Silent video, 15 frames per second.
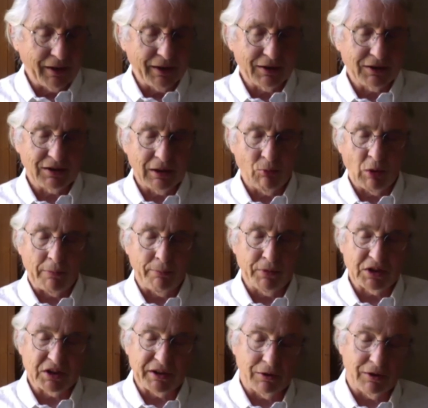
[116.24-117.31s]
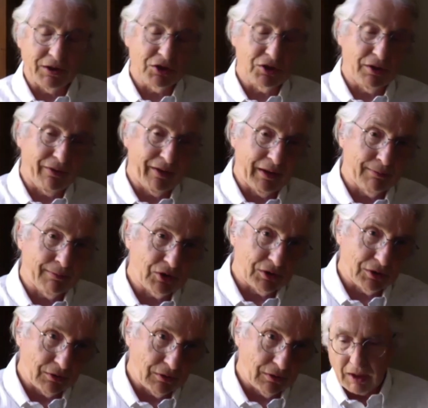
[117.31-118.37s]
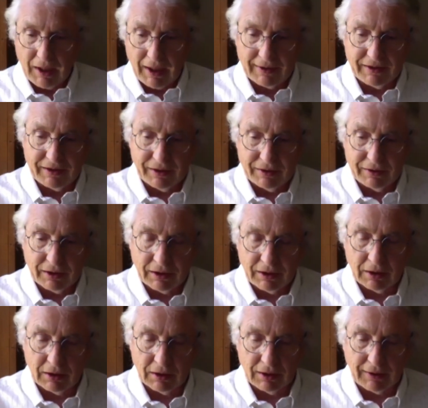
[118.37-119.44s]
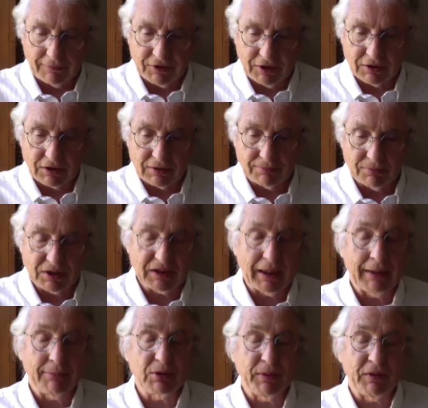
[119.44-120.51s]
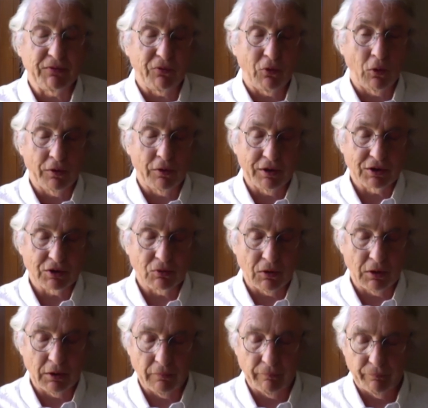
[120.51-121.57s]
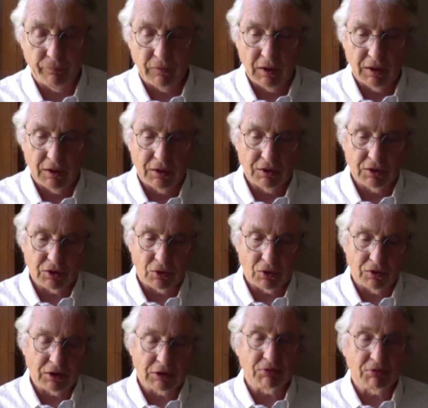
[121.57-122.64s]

it's somewhat mysterious to them too. I've done some stamps before this one. So this was